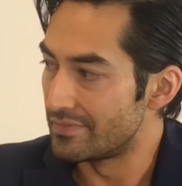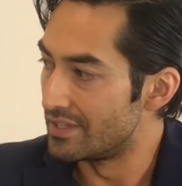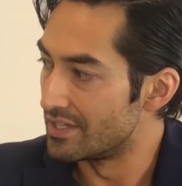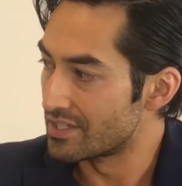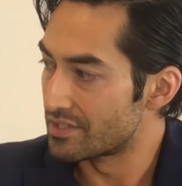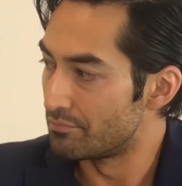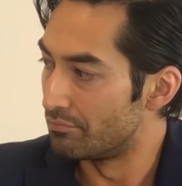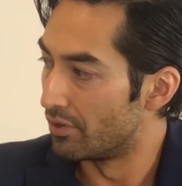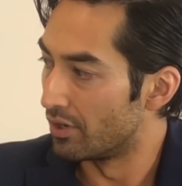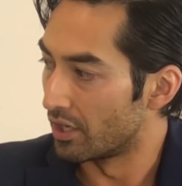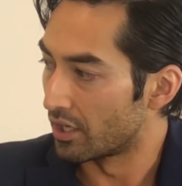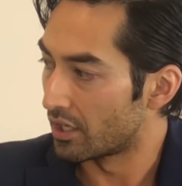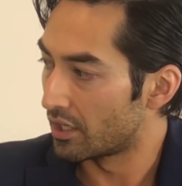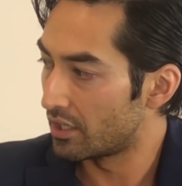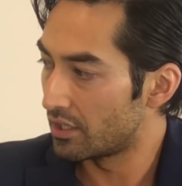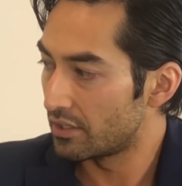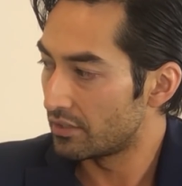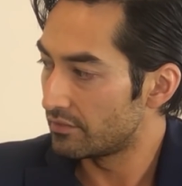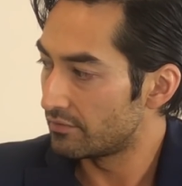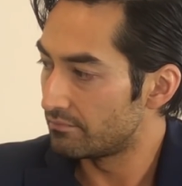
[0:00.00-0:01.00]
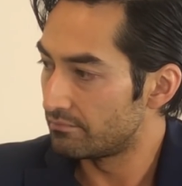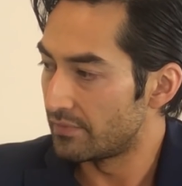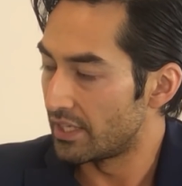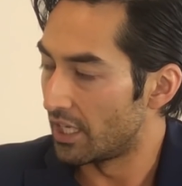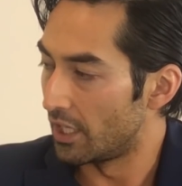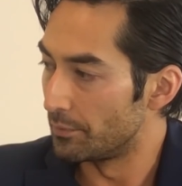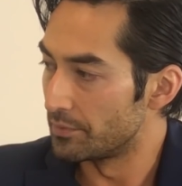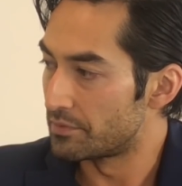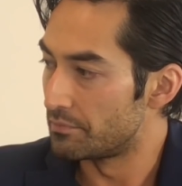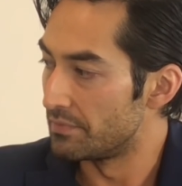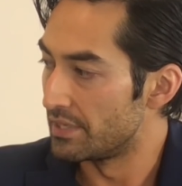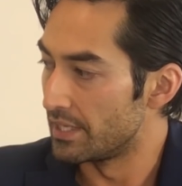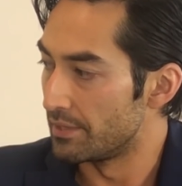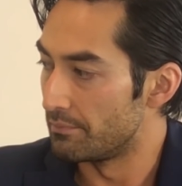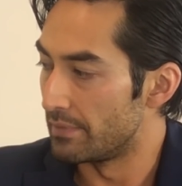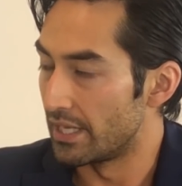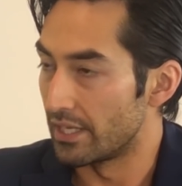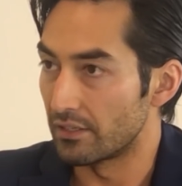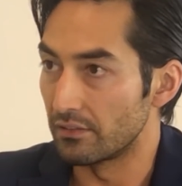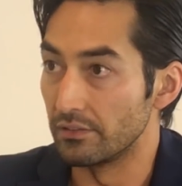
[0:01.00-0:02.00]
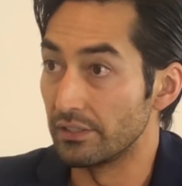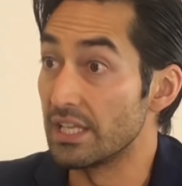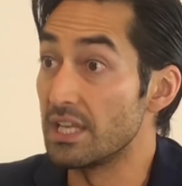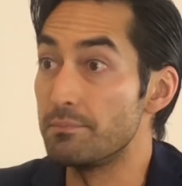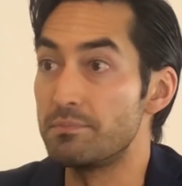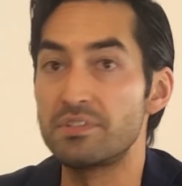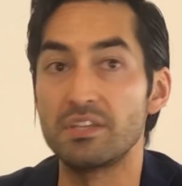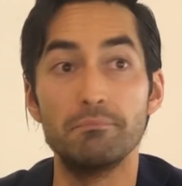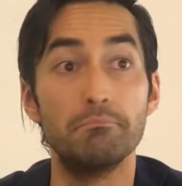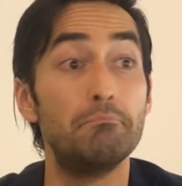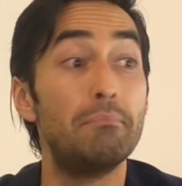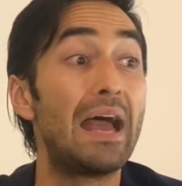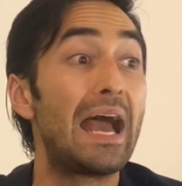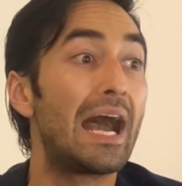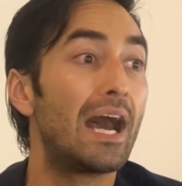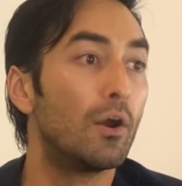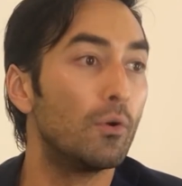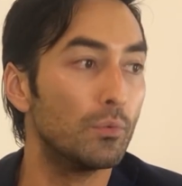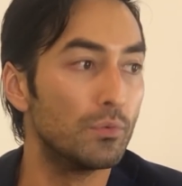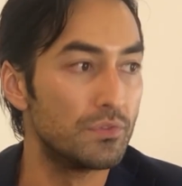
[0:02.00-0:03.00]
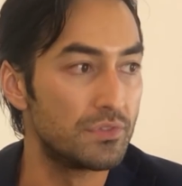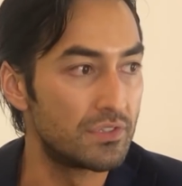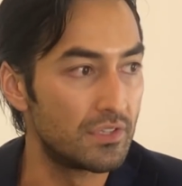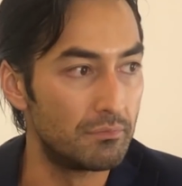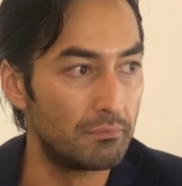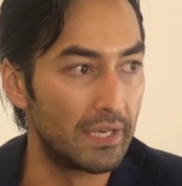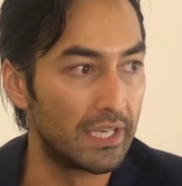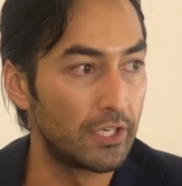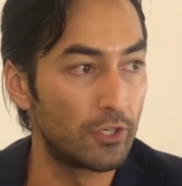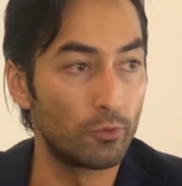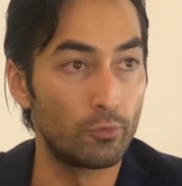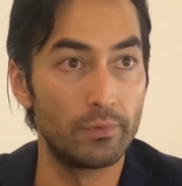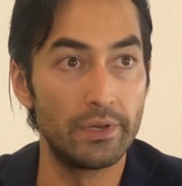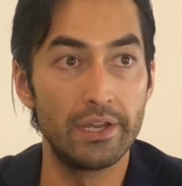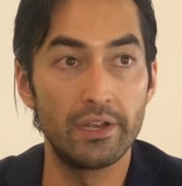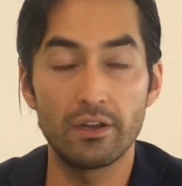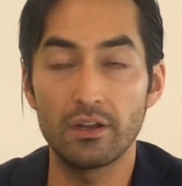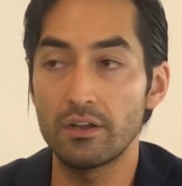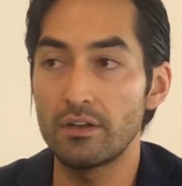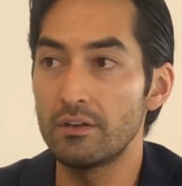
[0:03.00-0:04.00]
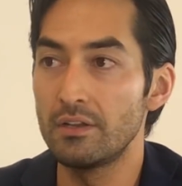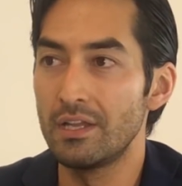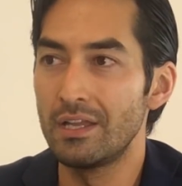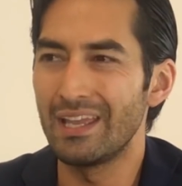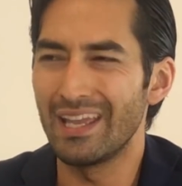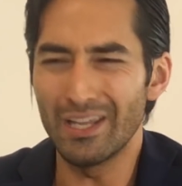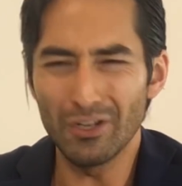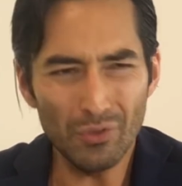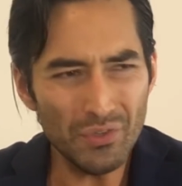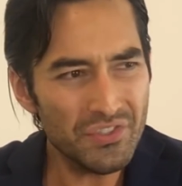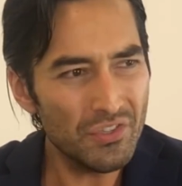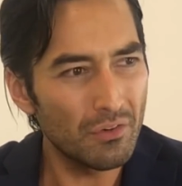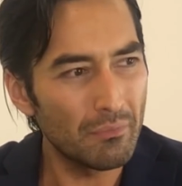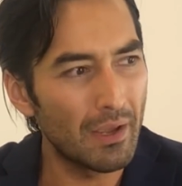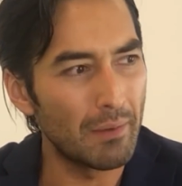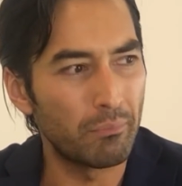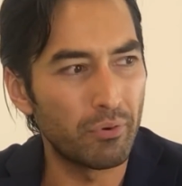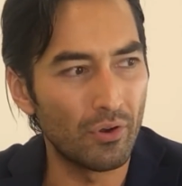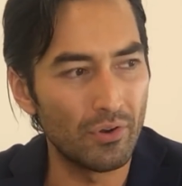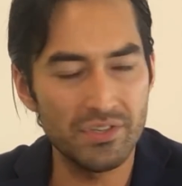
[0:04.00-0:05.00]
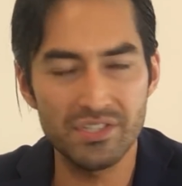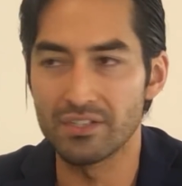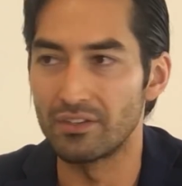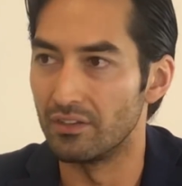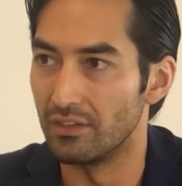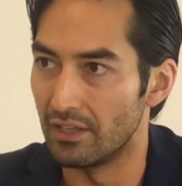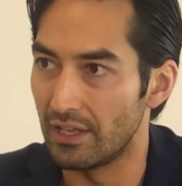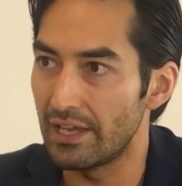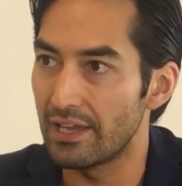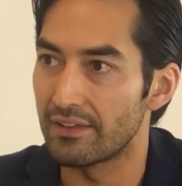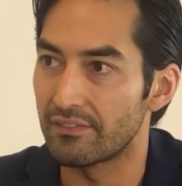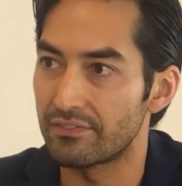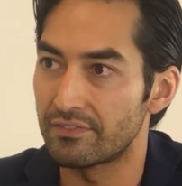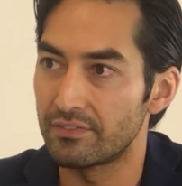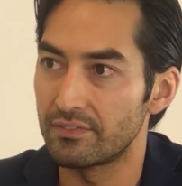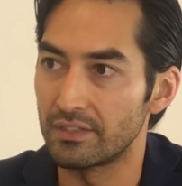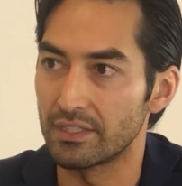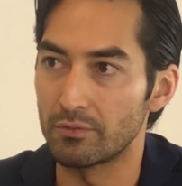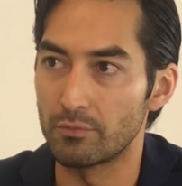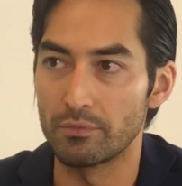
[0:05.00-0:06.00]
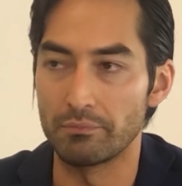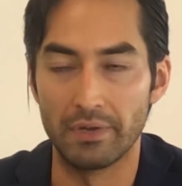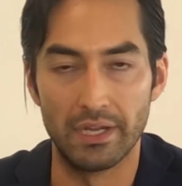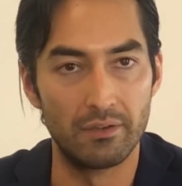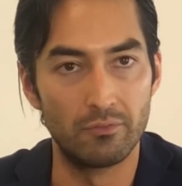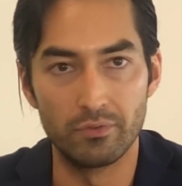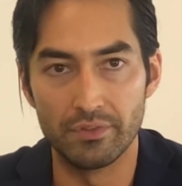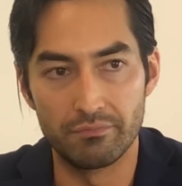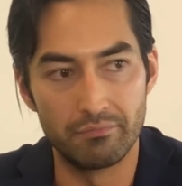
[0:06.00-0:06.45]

this book helped me make leaps and bounds in my career and also in my personal life with my